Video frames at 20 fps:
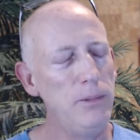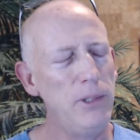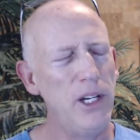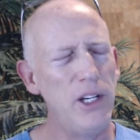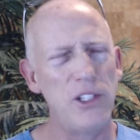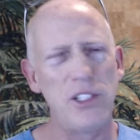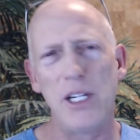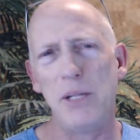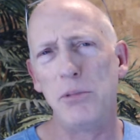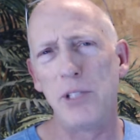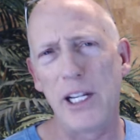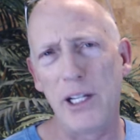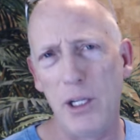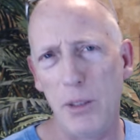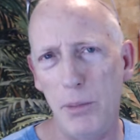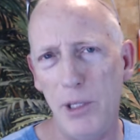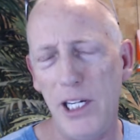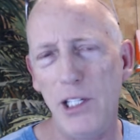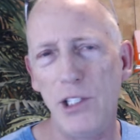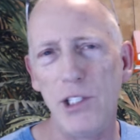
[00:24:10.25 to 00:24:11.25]
It seems like it'd
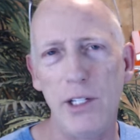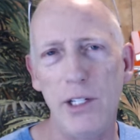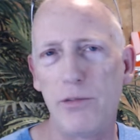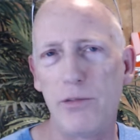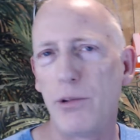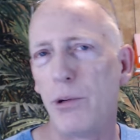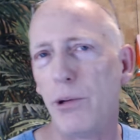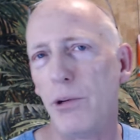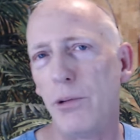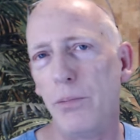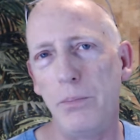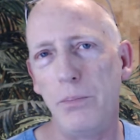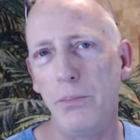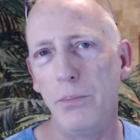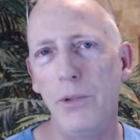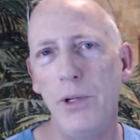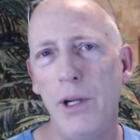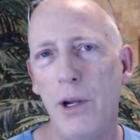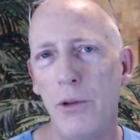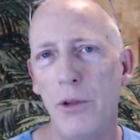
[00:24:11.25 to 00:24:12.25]
be easy for,
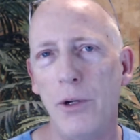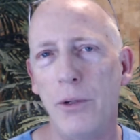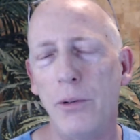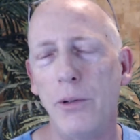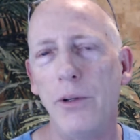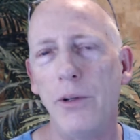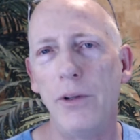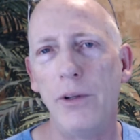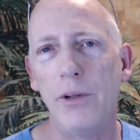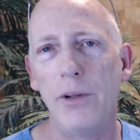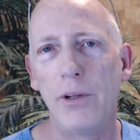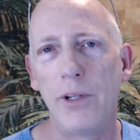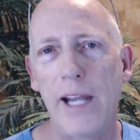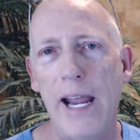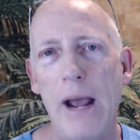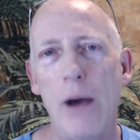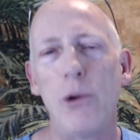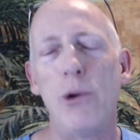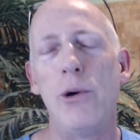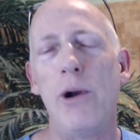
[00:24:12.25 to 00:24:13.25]
you know, the
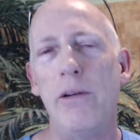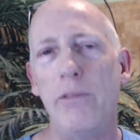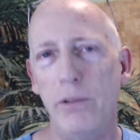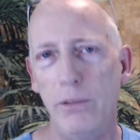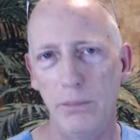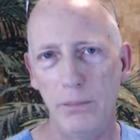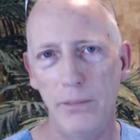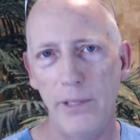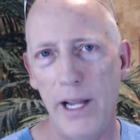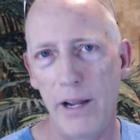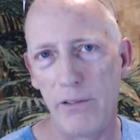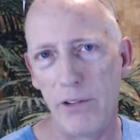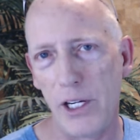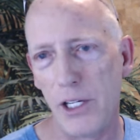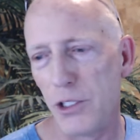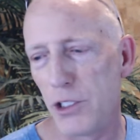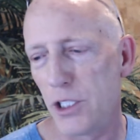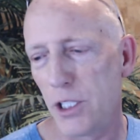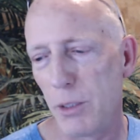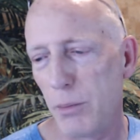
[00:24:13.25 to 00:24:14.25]
counter
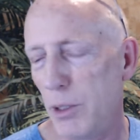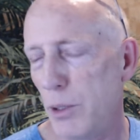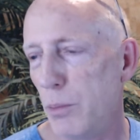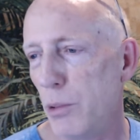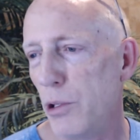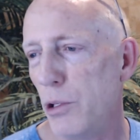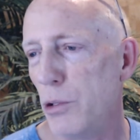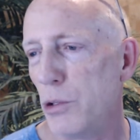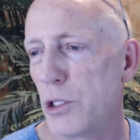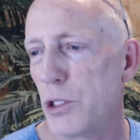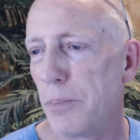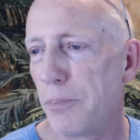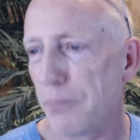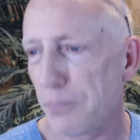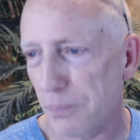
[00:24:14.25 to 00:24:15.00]
evidence to be produced.